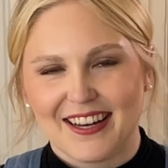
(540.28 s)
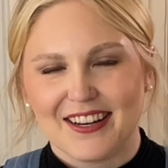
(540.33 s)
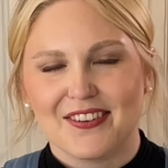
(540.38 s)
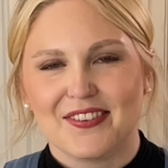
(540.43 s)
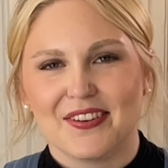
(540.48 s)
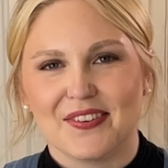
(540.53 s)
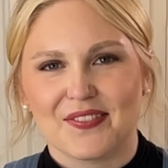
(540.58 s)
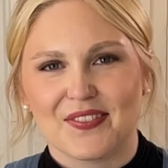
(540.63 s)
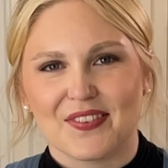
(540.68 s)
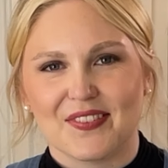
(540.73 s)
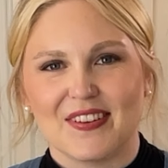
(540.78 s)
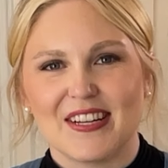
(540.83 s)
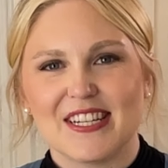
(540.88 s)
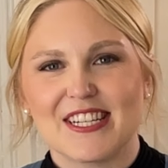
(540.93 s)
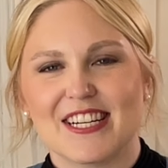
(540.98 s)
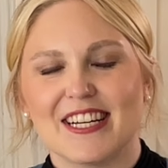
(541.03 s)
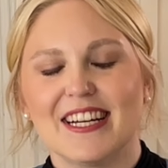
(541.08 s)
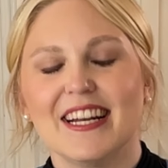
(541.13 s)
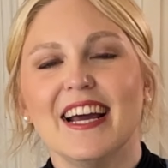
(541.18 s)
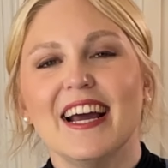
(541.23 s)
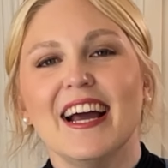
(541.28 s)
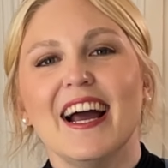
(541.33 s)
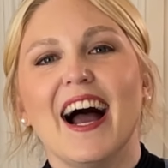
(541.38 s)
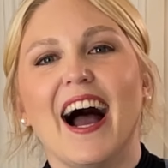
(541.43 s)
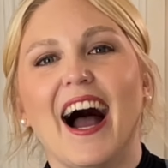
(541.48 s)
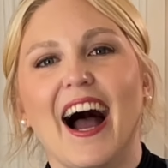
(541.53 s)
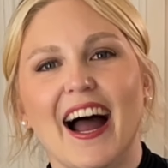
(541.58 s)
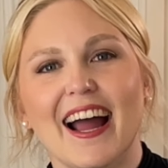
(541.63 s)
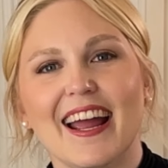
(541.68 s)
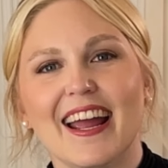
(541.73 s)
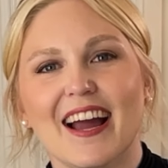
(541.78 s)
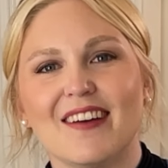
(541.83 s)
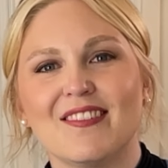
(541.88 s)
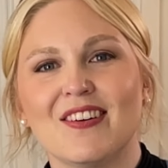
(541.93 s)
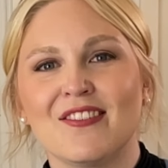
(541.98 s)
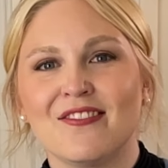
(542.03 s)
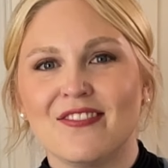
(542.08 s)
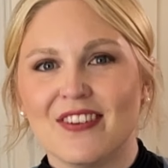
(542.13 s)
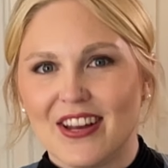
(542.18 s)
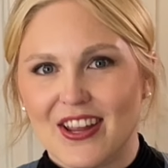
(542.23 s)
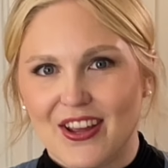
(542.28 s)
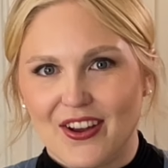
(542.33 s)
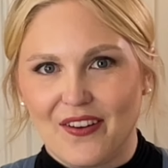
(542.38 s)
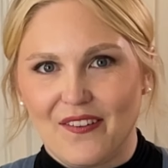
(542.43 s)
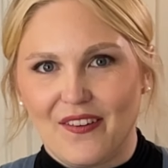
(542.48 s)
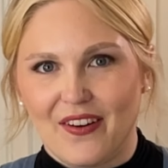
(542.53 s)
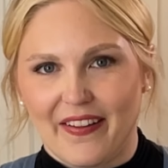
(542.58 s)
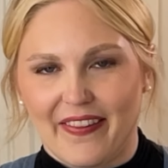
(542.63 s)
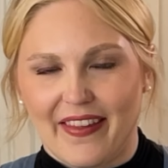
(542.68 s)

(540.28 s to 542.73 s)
of information, I have a video on